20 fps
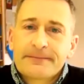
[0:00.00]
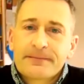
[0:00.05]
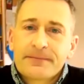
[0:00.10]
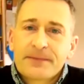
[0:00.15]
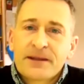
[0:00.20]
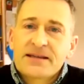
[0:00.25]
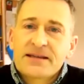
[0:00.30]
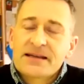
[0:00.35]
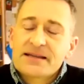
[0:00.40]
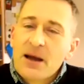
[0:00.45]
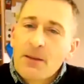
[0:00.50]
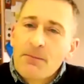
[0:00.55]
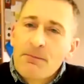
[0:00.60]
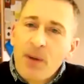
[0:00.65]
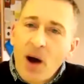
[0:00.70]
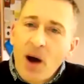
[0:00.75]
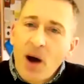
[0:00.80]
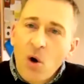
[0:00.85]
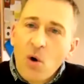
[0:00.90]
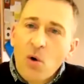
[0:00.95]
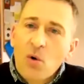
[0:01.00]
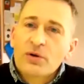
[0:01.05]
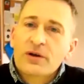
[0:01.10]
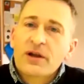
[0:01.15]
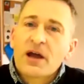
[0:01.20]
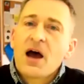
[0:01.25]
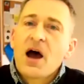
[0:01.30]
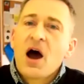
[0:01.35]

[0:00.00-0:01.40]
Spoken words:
This is a bold